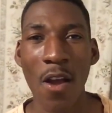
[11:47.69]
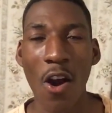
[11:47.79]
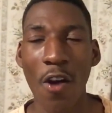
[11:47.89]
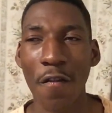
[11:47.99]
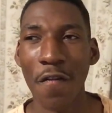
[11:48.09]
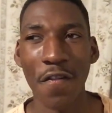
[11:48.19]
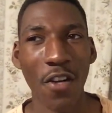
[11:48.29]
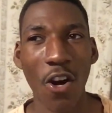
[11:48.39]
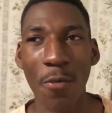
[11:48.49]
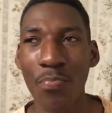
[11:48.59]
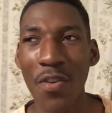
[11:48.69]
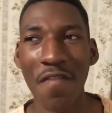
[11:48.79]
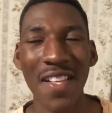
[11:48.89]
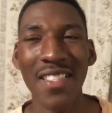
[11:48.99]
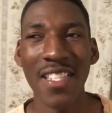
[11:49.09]
of or
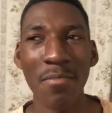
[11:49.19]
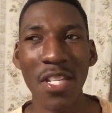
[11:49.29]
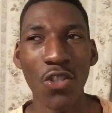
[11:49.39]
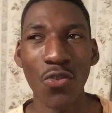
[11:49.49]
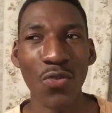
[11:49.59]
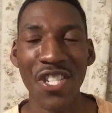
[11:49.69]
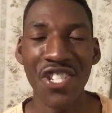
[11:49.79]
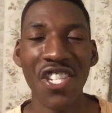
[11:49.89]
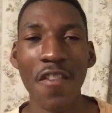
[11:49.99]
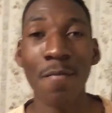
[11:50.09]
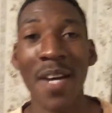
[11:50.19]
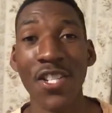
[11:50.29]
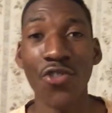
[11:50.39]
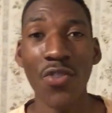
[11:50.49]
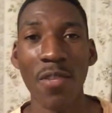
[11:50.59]
preventing me to achieve
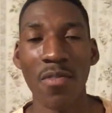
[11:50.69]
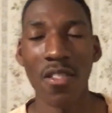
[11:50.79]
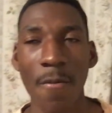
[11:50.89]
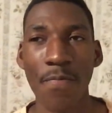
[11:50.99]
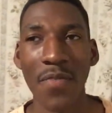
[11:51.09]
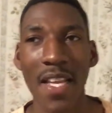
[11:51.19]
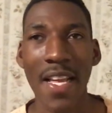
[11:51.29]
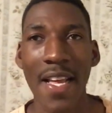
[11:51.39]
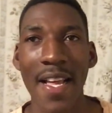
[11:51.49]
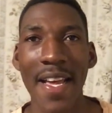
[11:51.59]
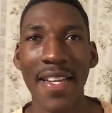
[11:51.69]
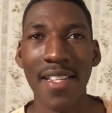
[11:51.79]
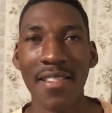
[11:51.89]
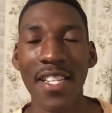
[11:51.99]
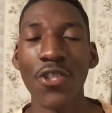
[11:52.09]
my dreams and
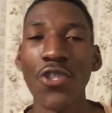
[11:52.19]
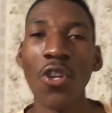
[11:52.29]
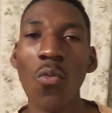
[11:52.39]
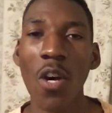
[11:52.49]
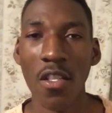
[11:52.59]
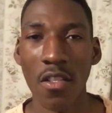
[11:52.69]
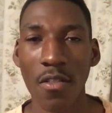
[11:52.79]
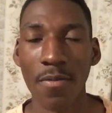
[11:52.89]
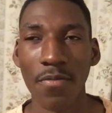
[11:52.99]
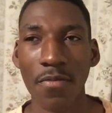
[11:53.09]
i said you know what